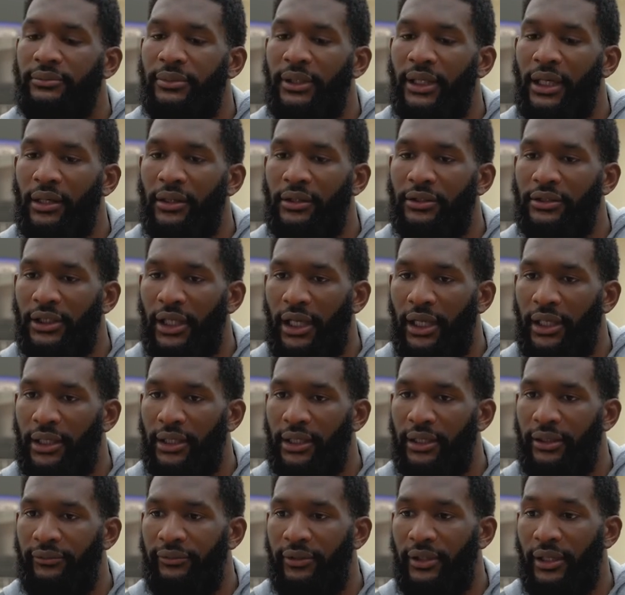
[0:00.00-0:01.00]
because like
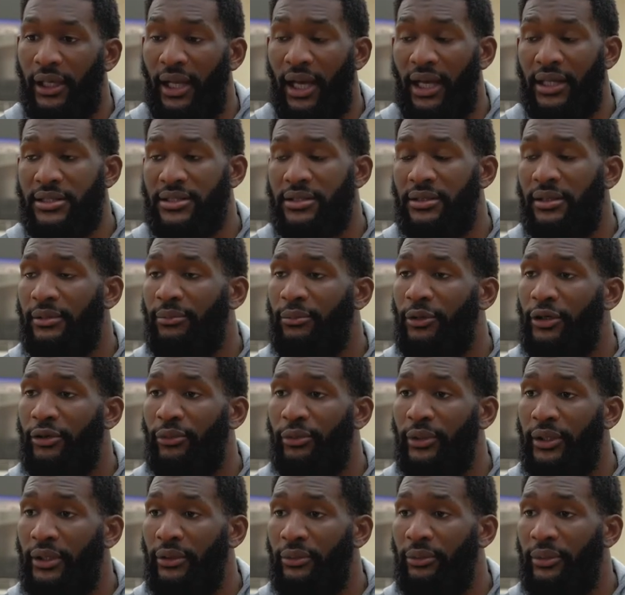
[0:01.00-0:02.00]
even last summer
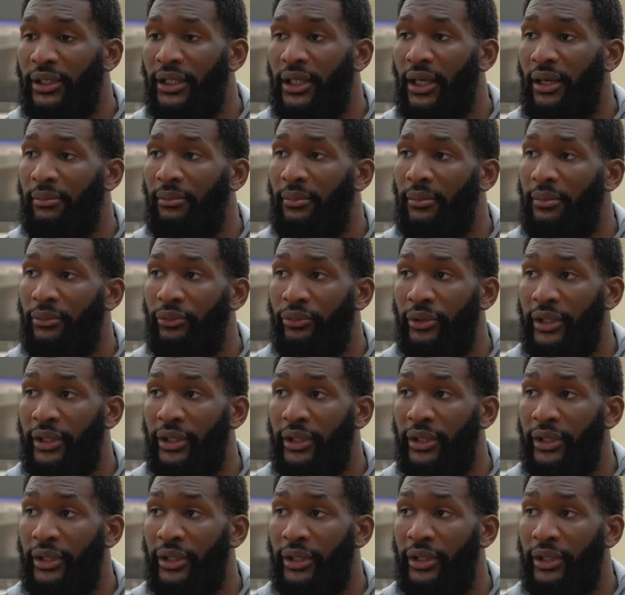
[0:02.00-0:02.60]
we came